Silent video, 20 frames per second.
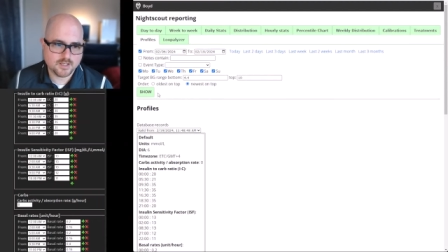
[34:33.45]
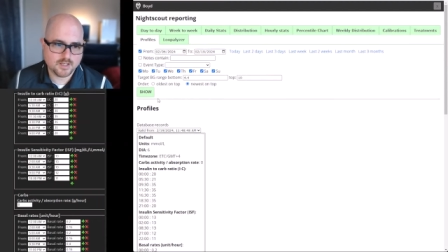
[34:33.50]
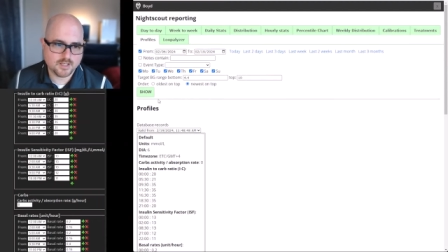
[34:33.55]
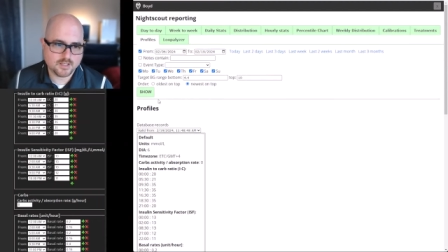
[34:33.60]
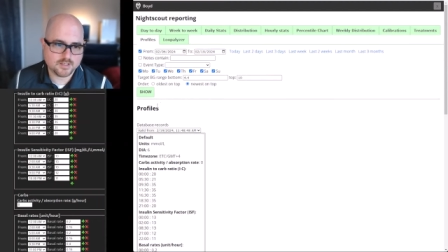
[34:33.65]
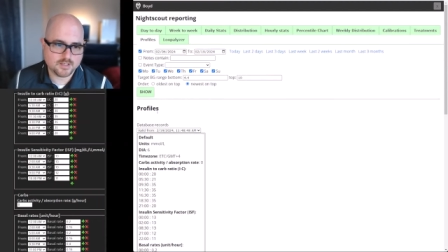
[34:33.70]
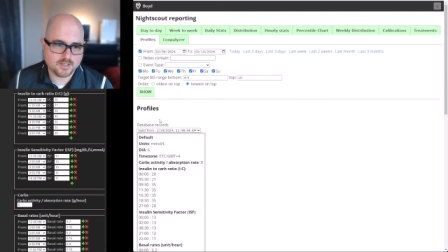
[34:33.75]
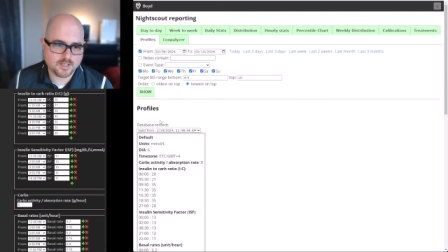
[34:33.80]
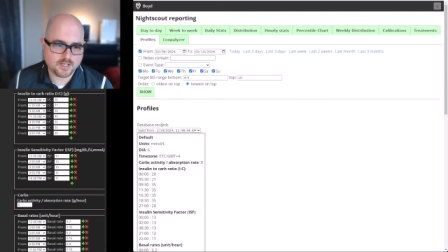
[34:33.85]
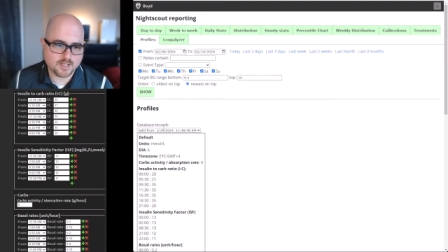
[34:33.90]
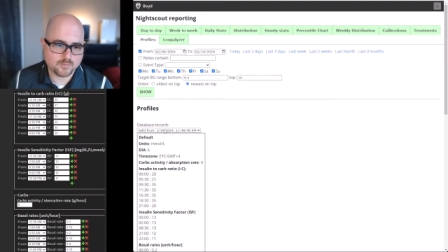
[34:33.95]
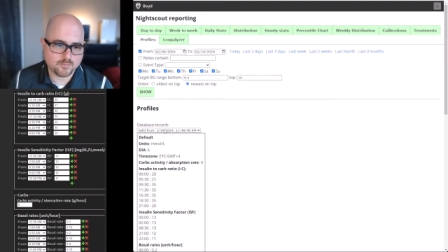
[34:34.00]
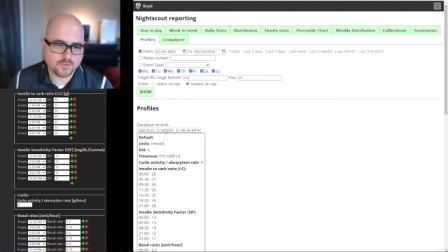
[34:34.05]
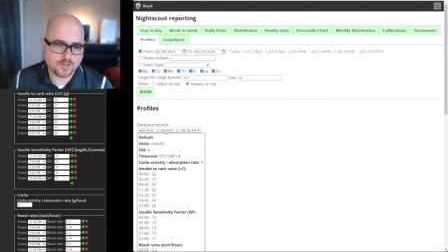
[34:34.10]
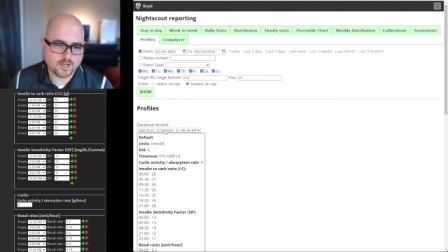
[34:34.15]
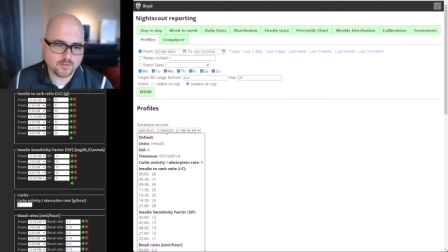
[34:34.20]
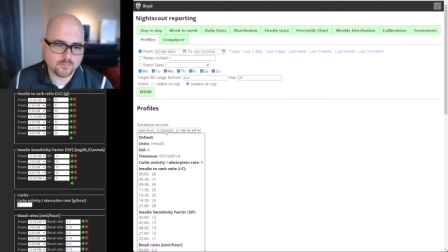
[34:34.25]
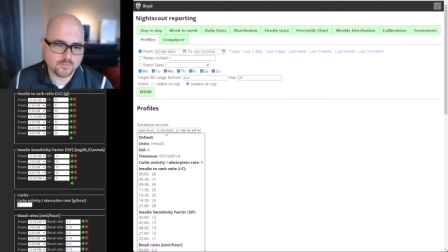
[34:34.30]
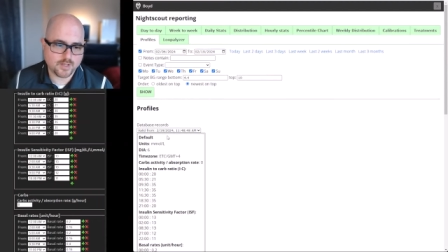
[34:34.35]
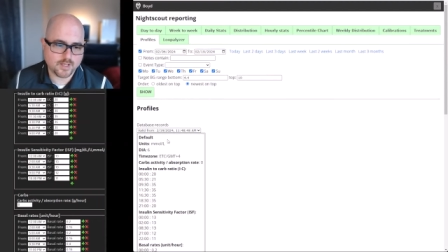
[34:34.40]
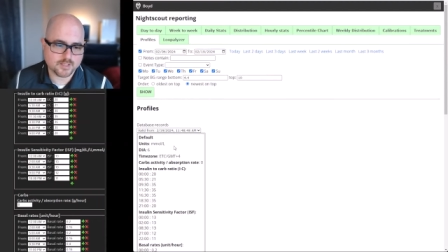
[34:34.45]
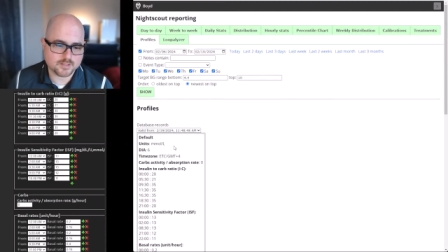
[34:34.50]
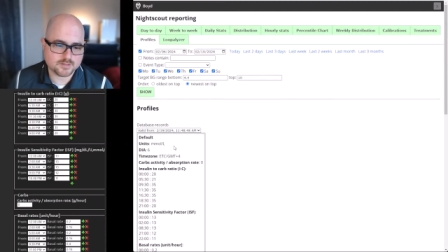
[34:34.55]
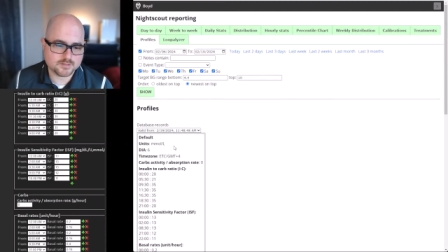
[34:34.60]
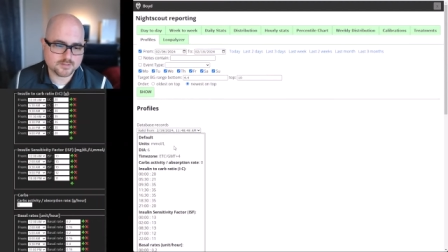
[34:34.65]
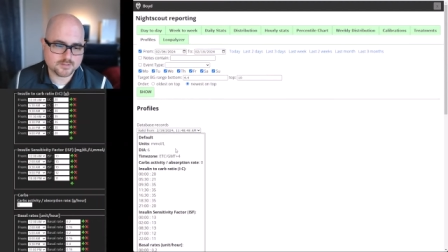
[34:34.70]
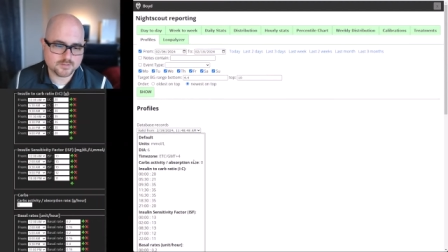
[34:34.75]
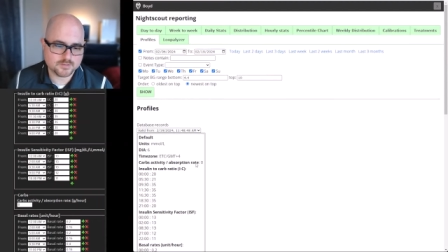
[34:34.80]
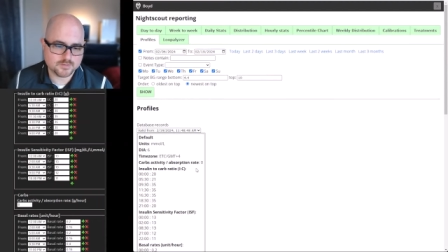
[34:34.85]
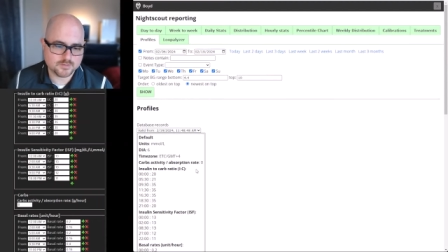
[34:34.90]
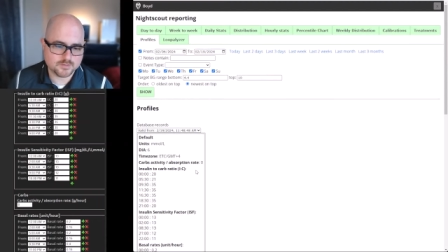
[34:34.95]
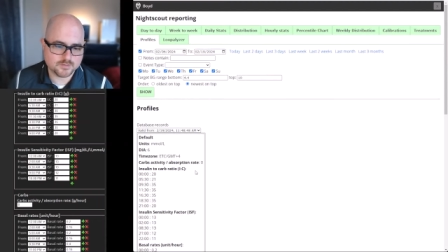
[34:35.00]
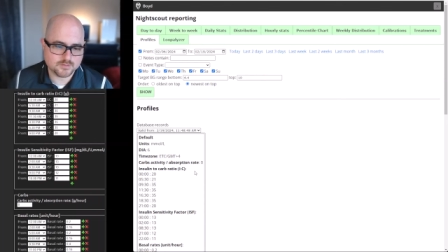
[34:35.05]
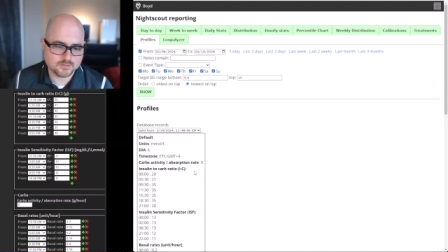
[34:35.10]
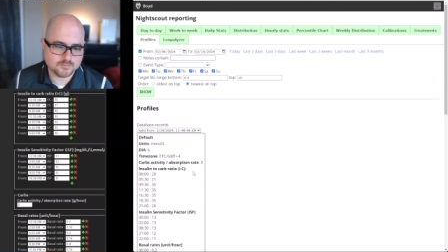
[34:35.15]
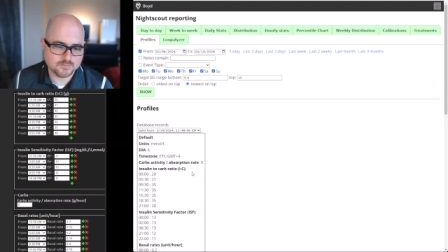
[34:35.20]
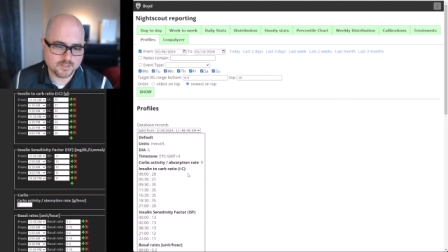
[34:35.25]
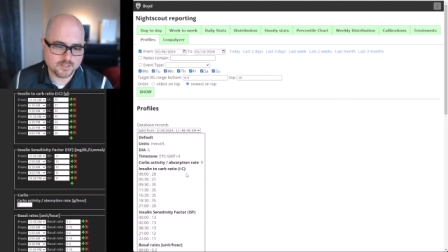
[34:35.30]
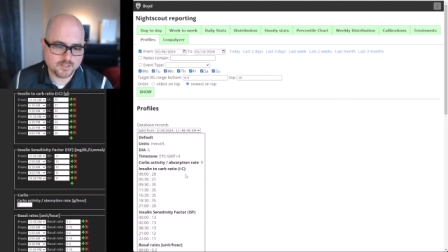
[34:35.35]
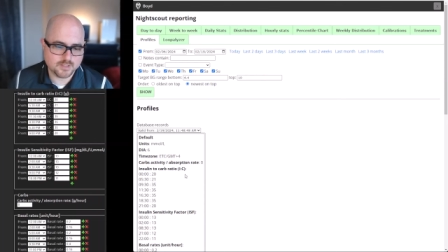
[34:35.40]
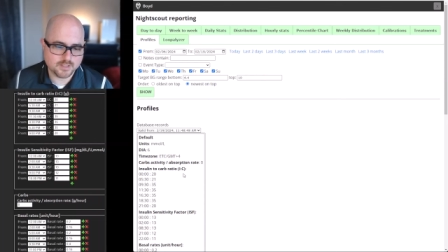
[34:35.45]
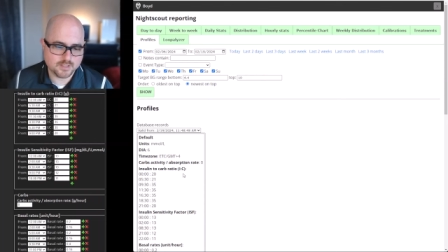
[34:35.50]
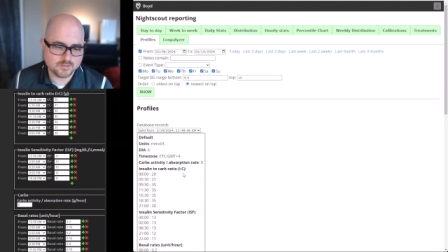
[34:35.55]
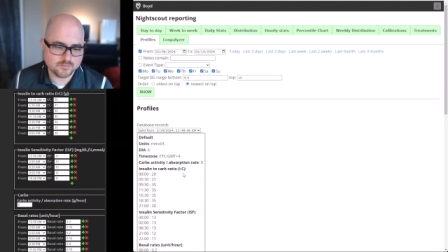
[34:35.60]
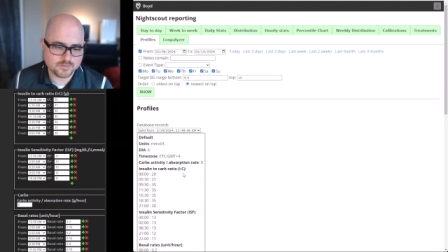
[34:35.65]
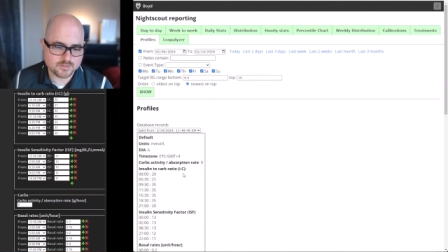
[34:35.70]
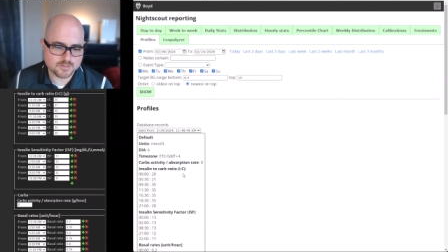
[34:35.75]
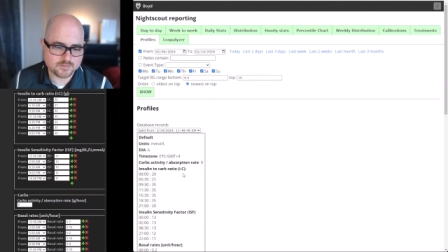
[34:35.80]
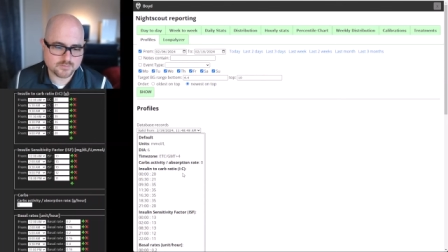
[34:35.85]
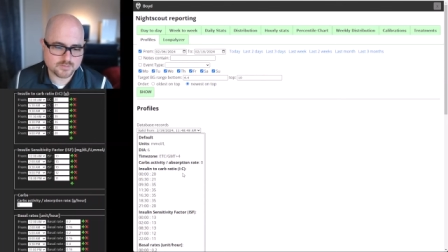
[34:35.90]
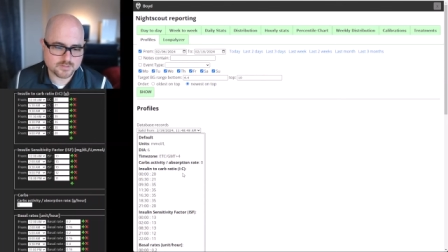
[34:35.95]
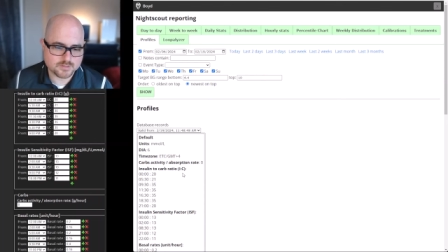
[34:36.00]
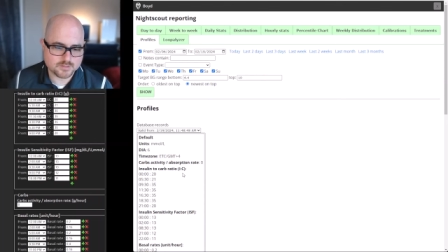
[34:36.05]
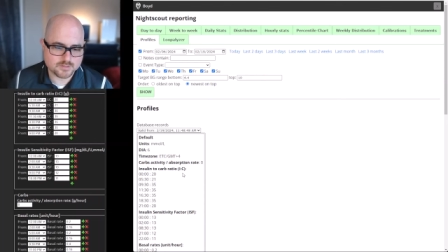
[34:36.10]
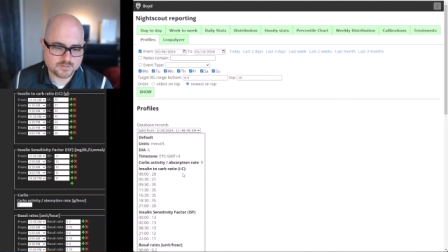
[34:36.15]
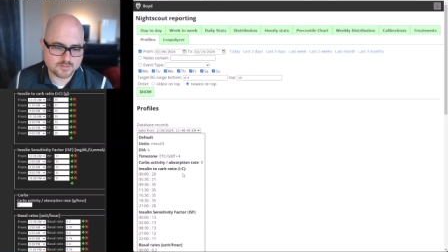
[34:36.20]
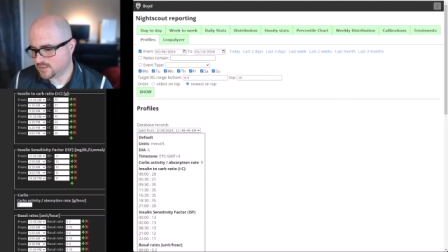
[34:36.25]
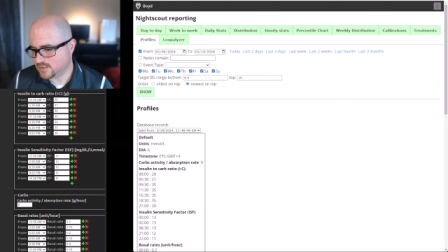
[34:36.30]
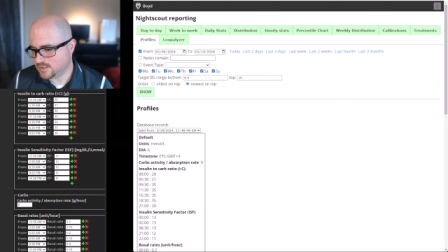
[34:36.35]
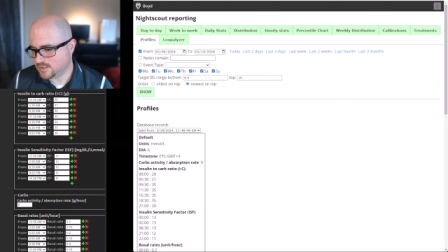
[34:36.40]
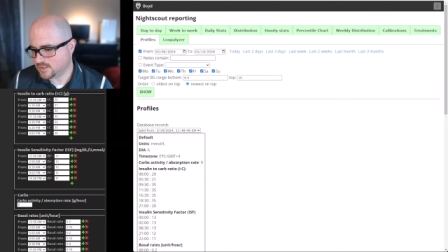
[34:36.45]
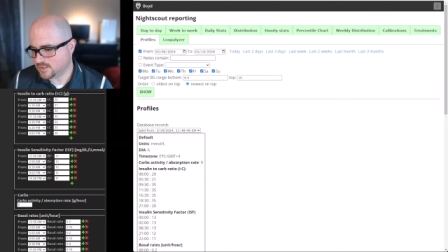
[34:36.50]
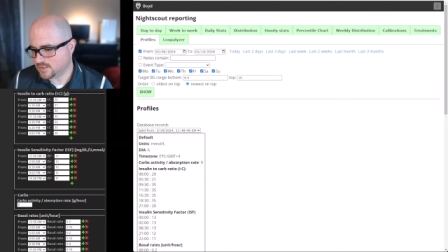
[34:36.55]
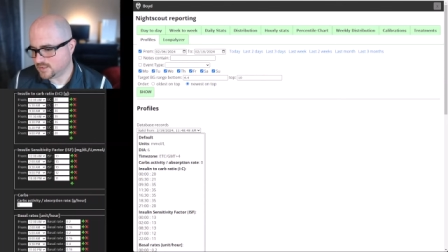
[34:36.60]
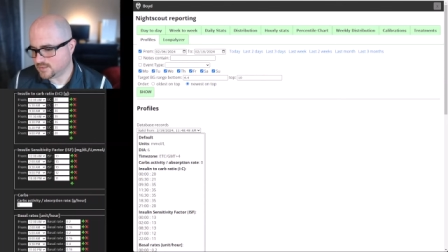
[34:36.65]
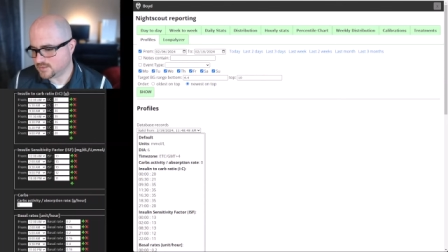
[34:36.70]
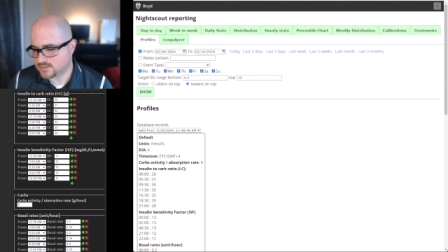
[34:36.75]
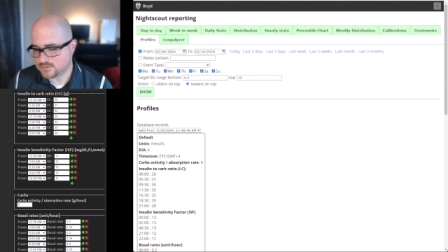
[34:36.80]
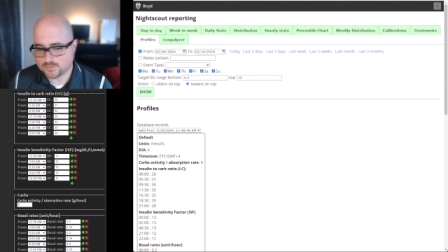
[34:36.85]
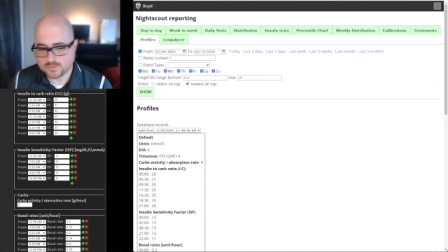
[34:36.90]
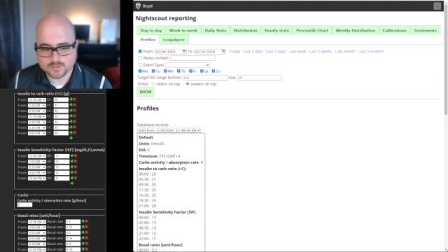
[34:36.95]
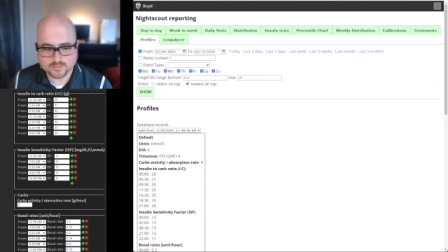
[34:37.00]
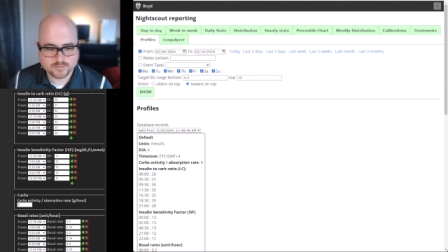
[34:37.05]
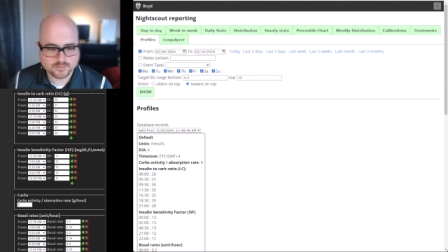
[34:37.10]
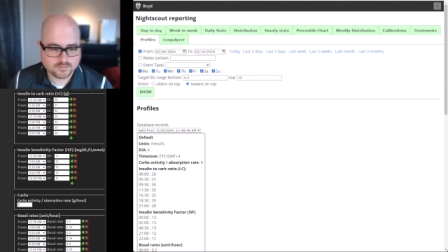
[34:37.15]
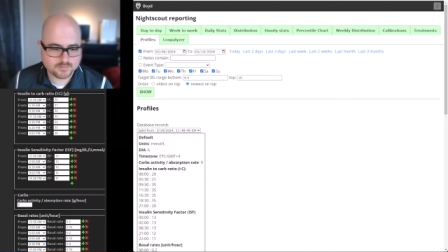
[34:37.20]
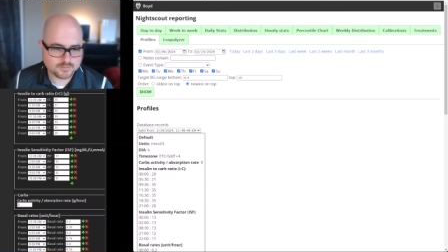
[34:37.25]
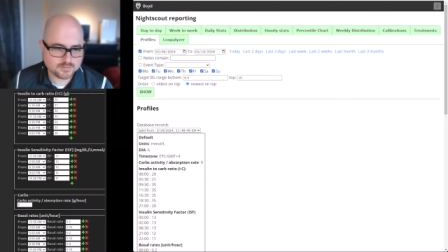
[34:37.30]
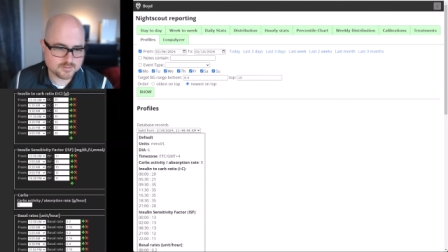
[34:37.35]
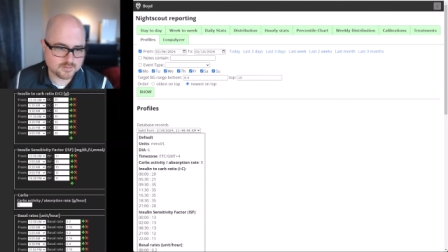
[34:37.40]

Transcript: And then I could pop back to Monday, which was uh, 12th.